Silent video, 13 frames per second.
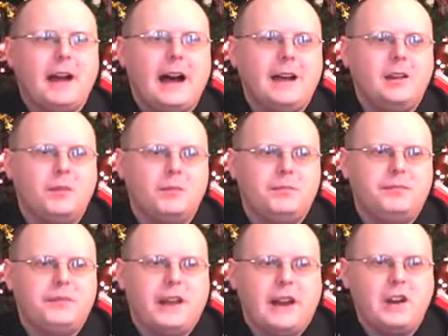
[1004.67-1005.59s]
I don't
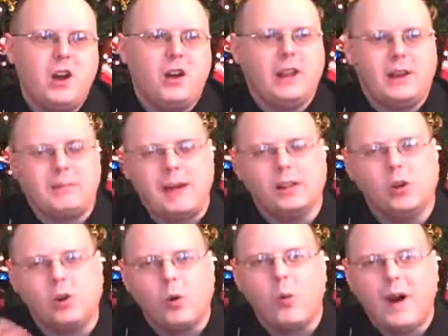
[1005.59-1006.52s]
that I know like my
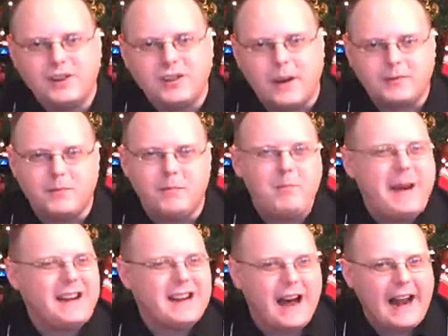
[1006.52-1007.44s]
local wine shops
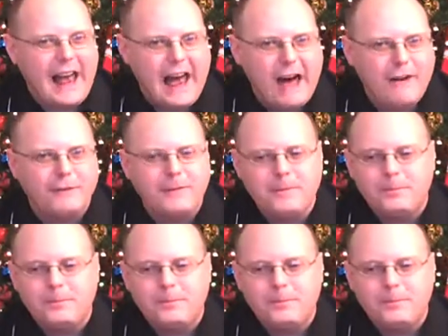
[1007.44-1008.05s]
may not have,